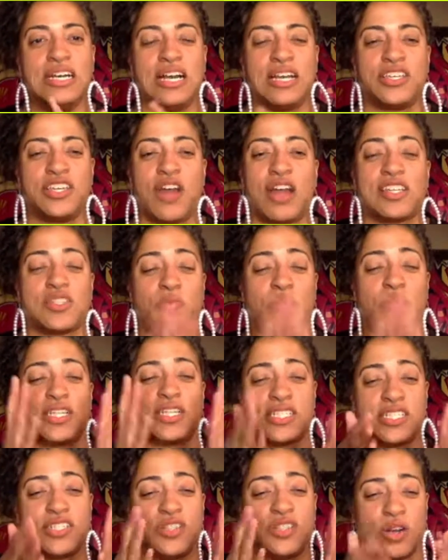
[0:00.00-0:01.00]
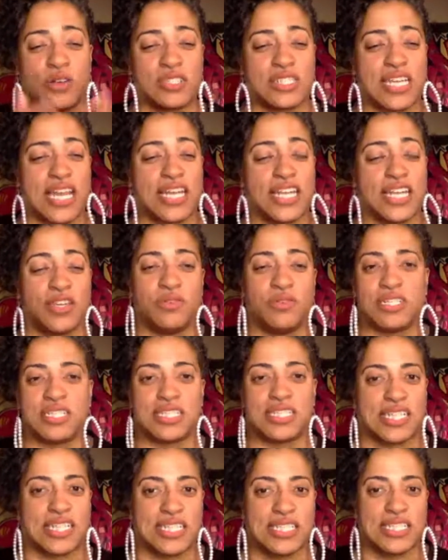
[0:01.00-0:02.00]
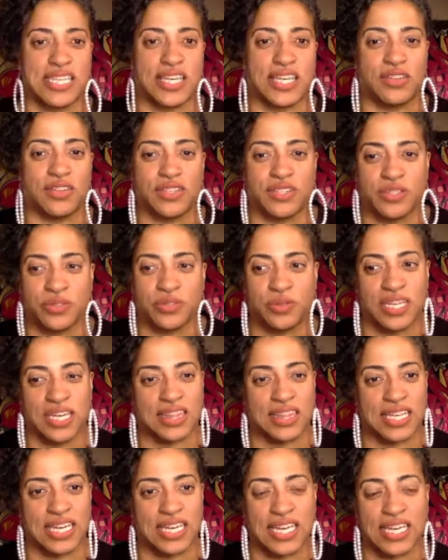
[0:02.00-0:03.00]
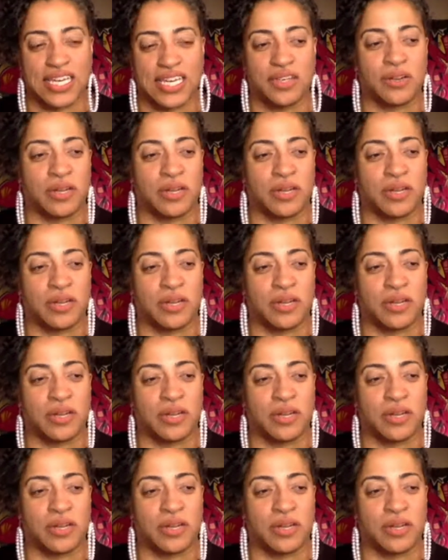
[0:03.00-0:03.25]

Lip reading: I just wanted to, say to you just to continue to do your thing.